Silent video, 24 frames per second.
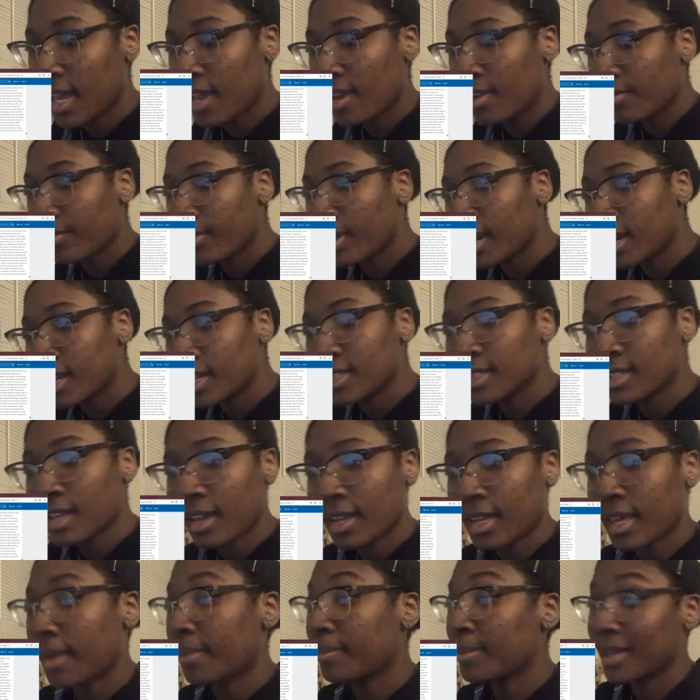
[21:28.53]
and ratings
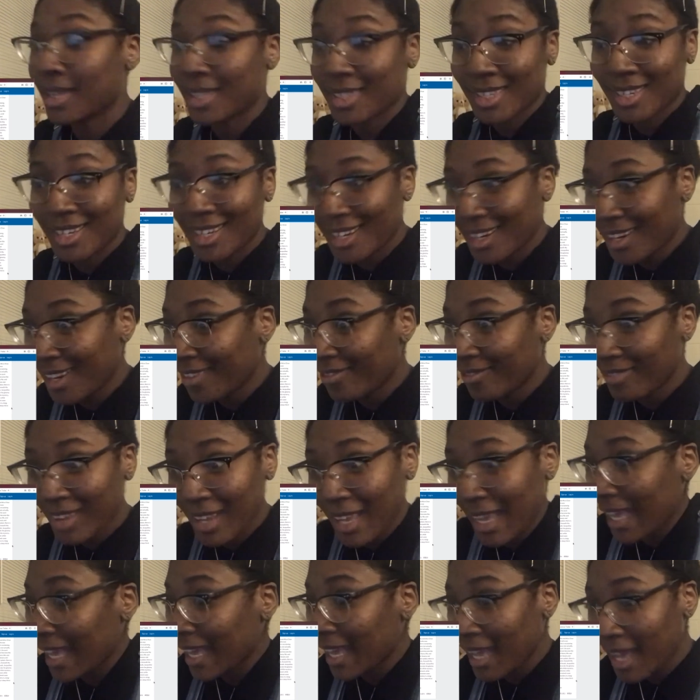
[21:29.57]
not yet because it didn't
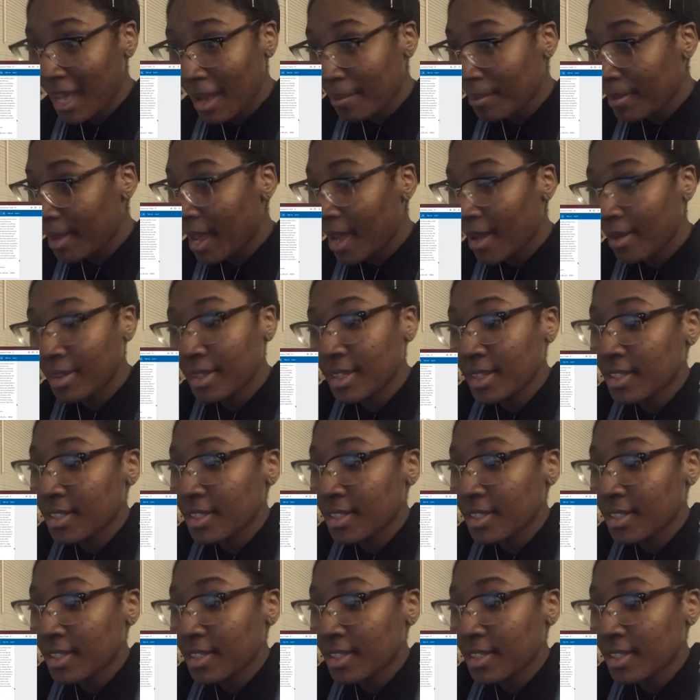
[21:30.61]
freaking come out.